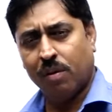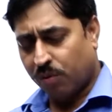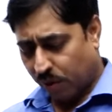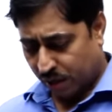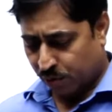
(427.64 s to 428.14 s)

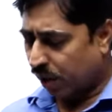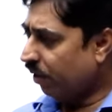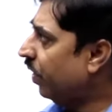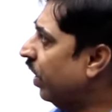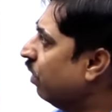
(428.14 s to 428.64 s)
So,
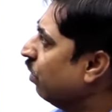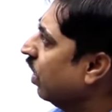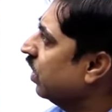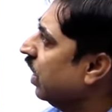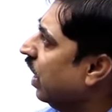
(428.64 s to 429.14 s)
actually we need to
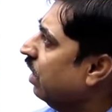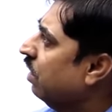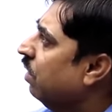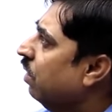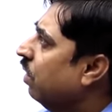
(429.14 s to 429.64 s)
understand
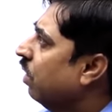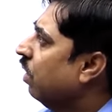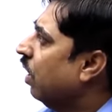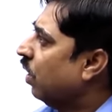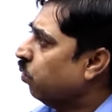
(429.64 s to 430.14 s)

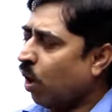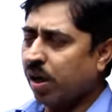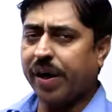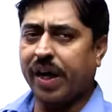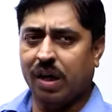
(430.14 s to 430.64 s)
at
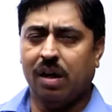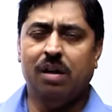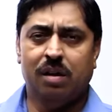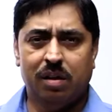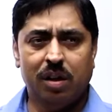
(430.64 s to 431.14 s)
what rate
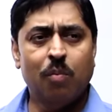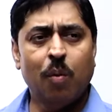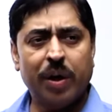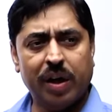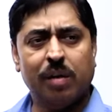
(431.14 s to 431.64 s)
the
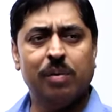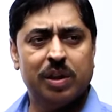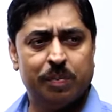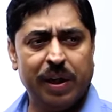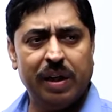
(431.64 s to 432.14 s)
momentum
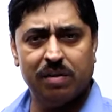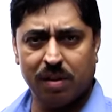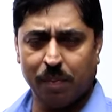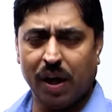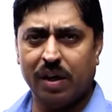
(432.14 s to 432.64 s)
is being
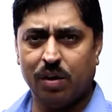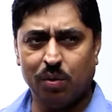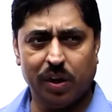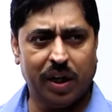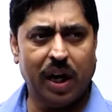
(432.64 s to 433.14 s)
supplied to
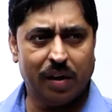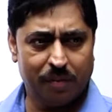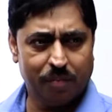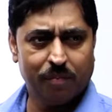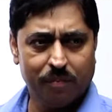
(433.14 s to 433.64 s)
the can,
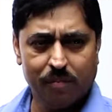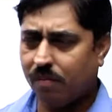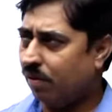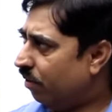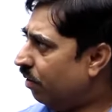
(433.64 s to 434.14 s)

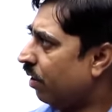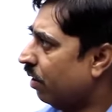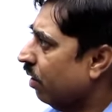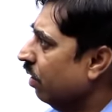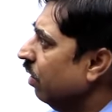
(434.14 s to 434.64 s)
isn't
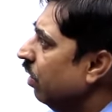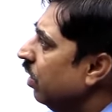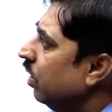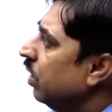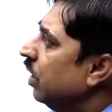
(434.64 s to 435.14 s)
it?
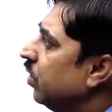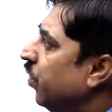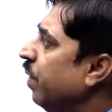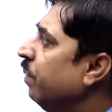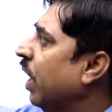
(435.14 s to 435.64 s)
The
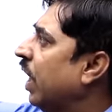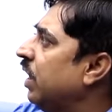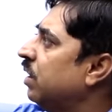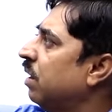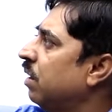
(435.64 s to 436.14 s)
stream
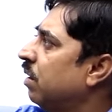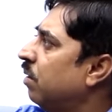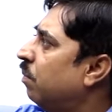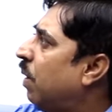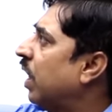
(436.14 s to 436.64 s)
carries
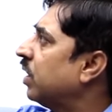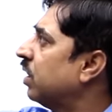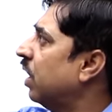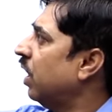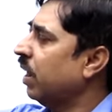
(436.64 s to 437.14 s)

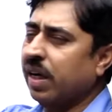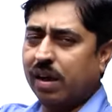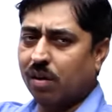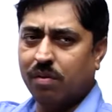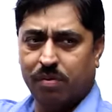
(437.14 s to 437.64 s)
mass at a
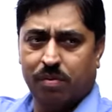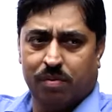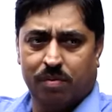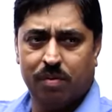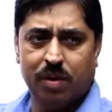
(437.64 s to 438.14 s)
rate of
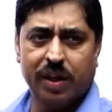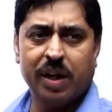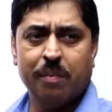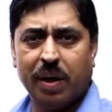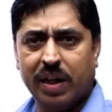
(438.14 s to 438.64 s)

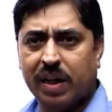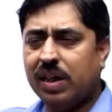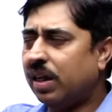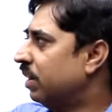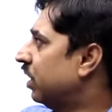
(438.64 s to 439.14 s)
dm by dt,
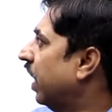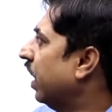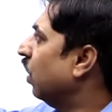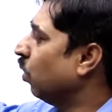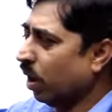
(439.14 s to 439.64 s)
that is k
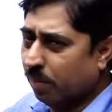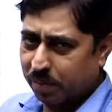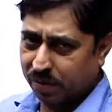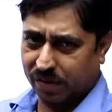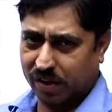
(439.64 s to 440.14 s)
kilogram
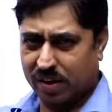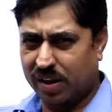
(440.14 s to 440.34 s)
per second.